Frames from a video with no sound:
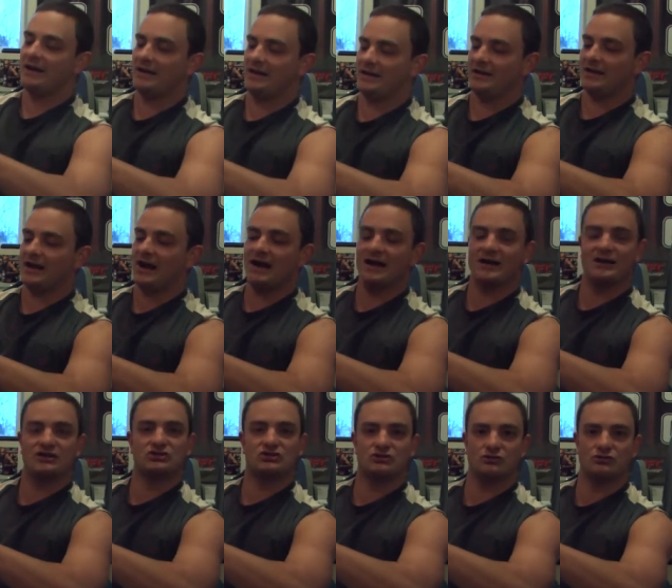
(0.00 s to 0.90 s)
And I
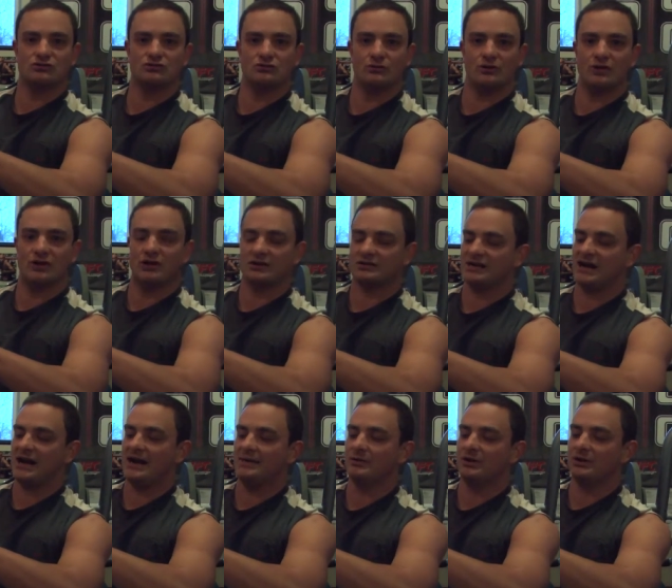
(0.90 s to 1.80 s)
had a surgery a long
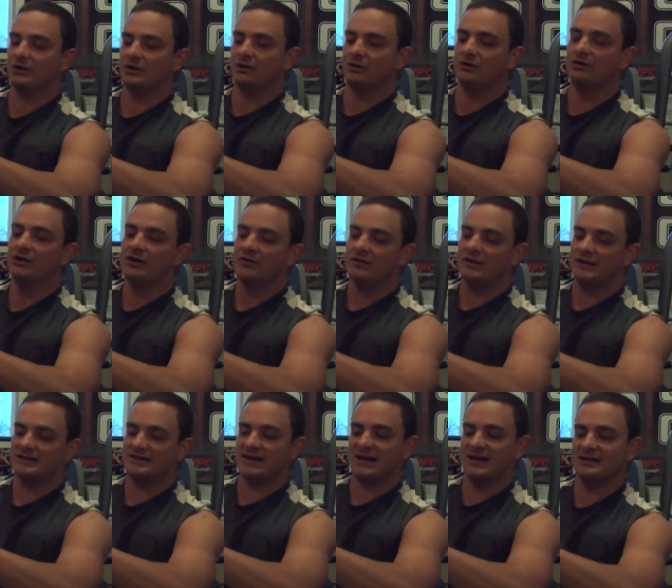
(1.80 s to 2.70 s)
time ago
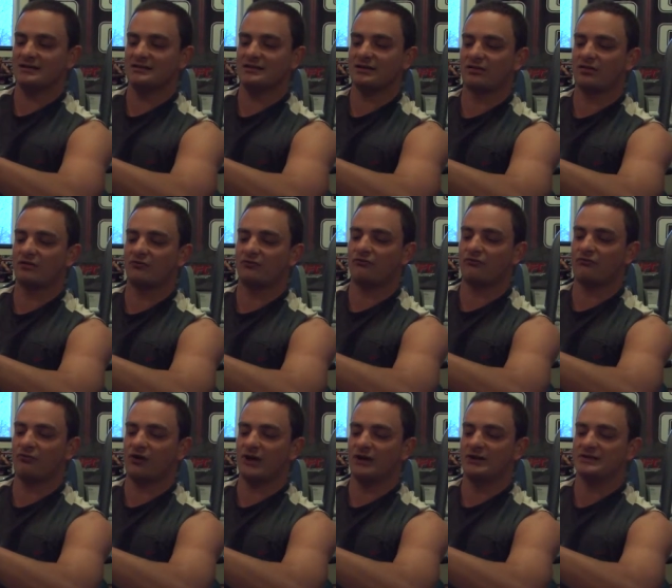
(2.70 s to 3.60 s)
that tightened the
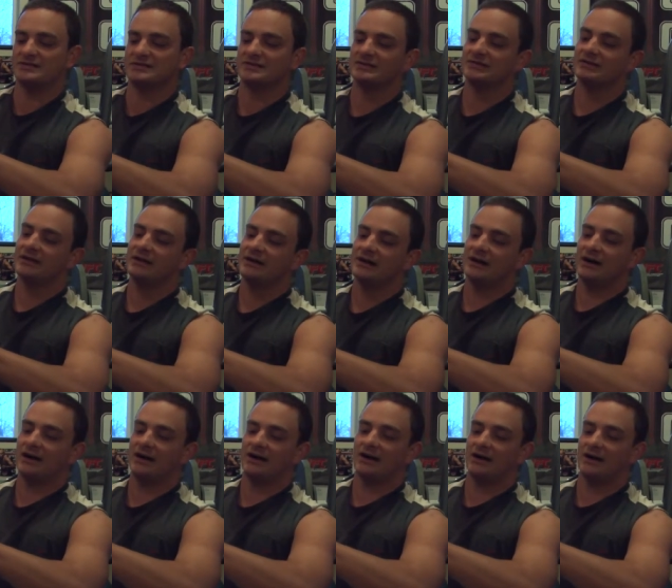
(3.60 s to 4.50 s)
front
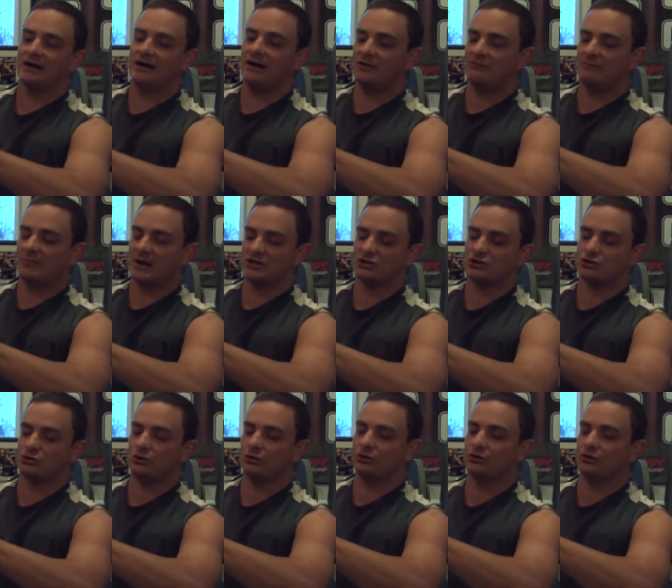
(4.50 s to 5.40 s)
of my
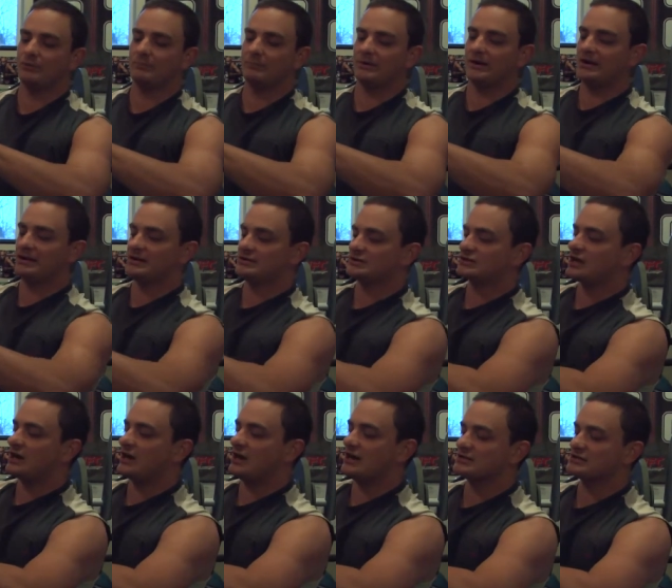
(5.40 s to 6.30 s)
shoulder, but it has
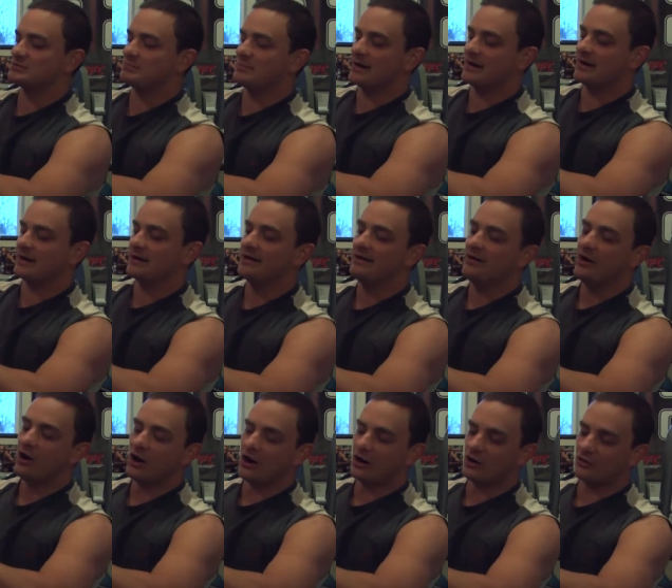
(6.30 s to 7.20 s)
caused my
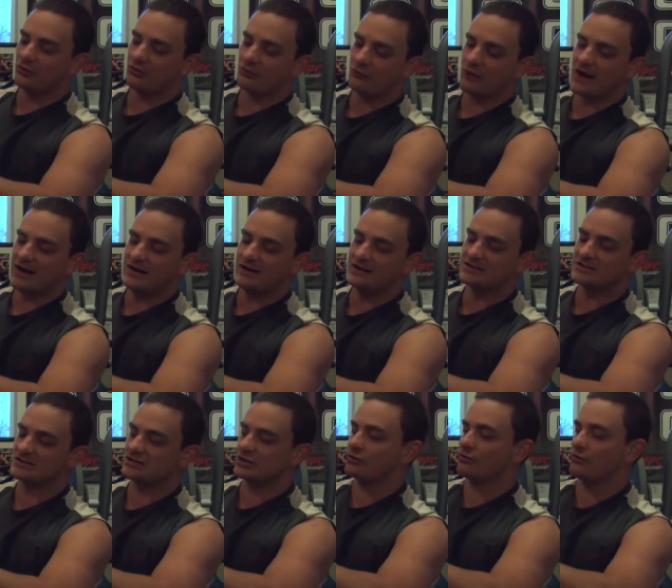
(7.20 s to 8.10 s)

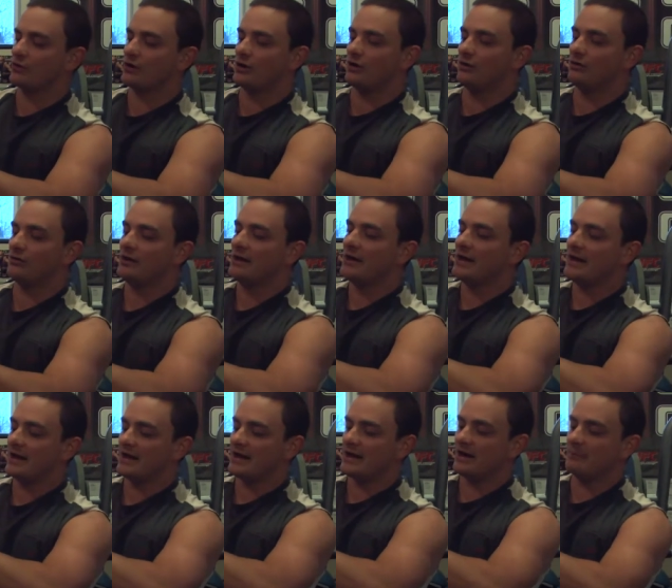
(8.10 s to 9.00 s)
arthritis to grow,
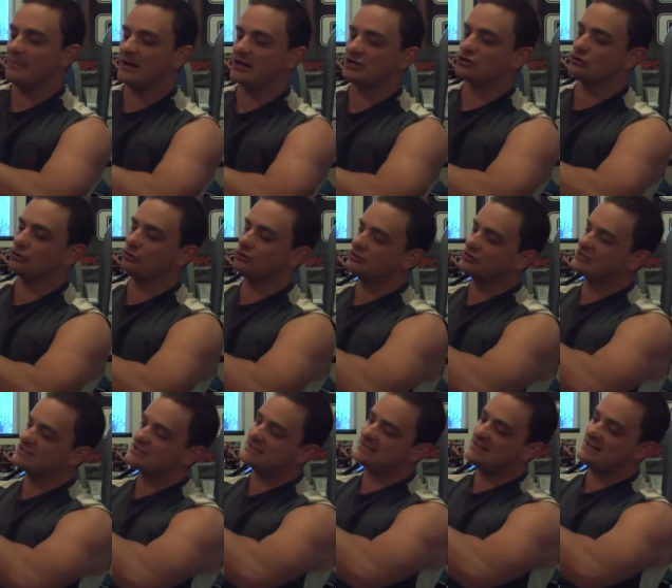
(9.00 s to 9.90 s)
and now my shoulder
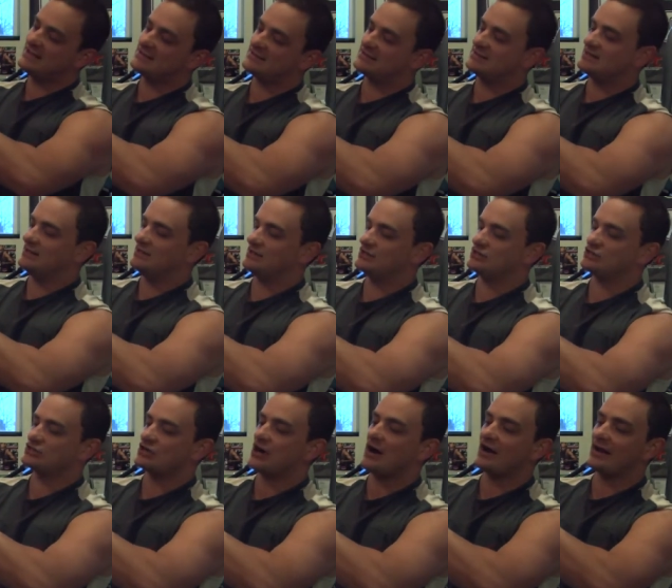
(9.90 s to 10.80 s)
sits in the
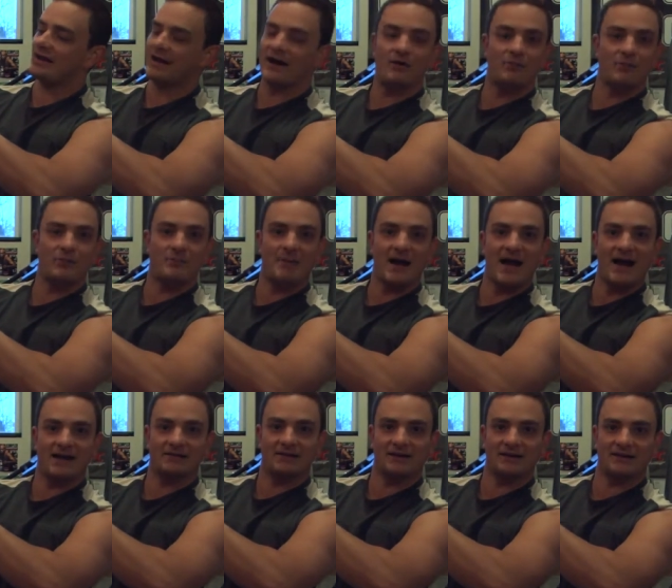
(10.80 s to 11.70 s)
socket out the
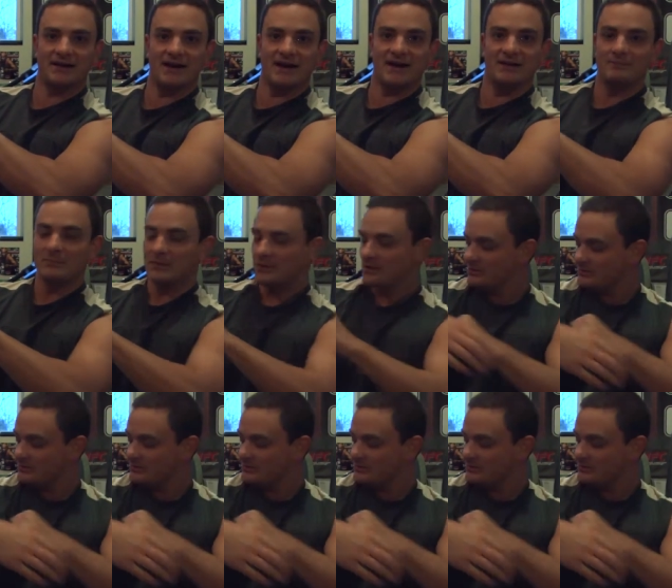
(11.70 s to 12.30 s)
back like that.